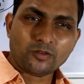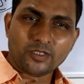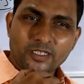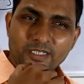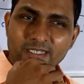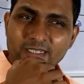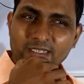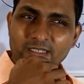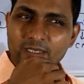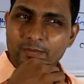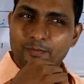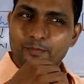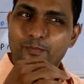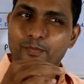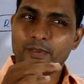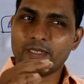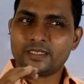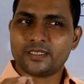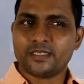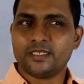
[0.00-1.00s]
this is the
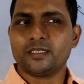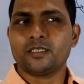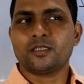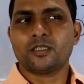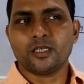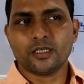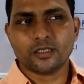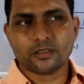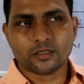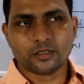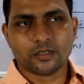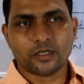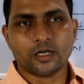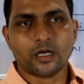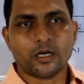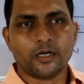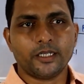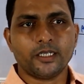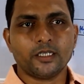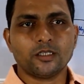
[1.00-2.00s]
basic things
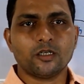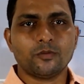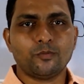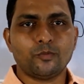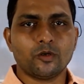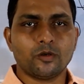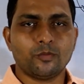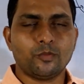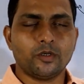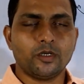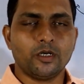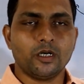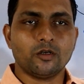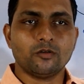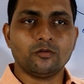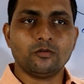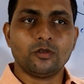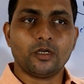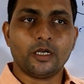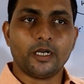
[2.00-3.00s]
regarding the proper
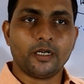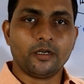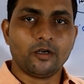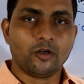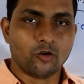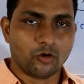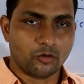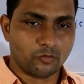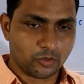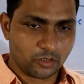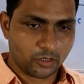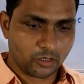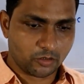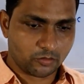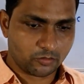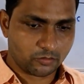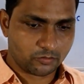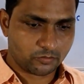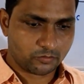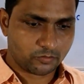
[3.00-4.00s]
noun and common
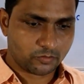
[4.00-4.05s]
noun.